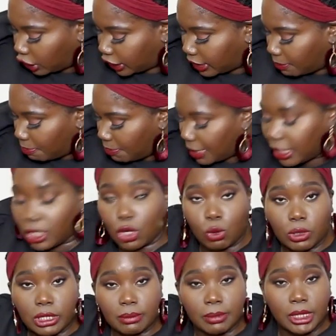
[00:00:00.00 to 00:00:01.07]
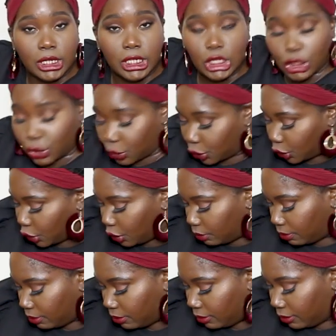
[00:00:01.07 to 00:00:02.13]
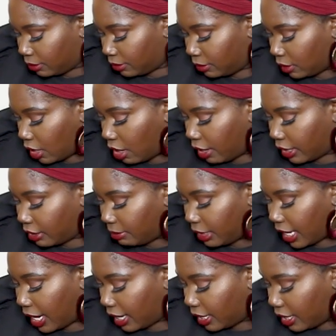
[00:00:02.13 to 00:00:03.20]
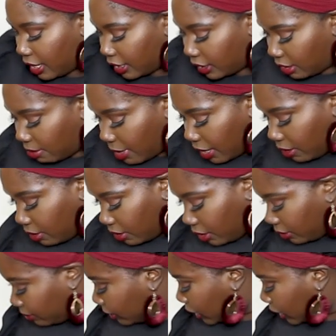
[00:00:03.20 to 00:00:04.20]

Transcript: Sipping on some scissor. All right, I'm not cut out.